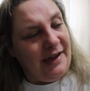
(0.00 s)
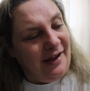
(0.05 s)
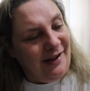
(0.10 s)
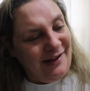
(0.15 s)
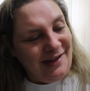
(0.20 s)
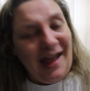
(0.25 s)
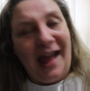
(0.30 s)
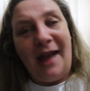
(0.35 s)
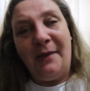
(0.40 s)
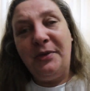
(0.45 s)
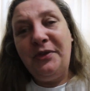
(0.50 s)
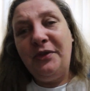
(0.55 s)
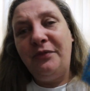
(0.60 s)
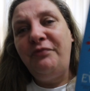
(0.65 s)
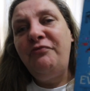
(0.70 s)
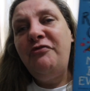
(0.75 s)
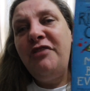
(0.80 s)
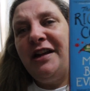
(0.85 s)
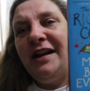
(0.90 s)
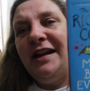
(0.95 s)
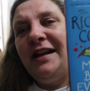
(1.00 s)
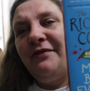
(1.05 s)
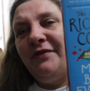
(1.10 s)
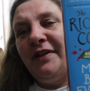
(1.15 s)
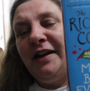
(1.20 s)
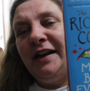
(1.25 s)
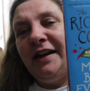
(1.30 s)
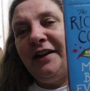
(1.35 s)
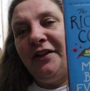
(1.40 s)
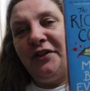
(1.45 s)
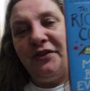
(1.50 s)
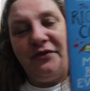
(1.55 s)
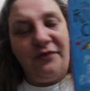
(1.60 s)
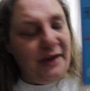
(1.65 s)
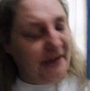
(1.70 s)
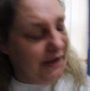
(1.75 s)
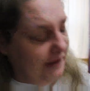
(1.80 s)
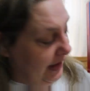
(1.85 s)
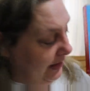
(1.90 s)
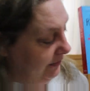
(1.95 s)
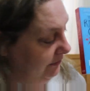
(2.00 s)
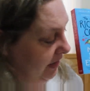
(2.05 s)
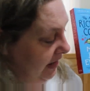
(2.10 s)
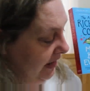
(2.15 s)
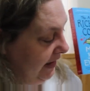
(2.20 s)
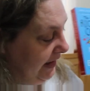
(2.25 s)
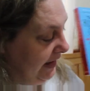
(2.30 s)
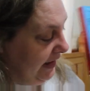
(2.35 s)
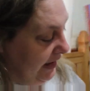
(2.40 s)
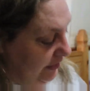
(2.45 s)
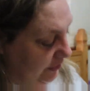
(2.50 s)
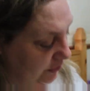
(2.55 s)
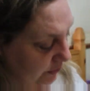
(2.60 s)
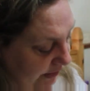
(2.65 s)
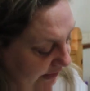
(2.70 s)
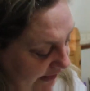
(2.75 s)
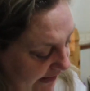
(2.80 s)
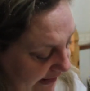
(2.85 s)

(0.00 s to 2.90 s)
yeah, it was a really, really good read. I really enjoyed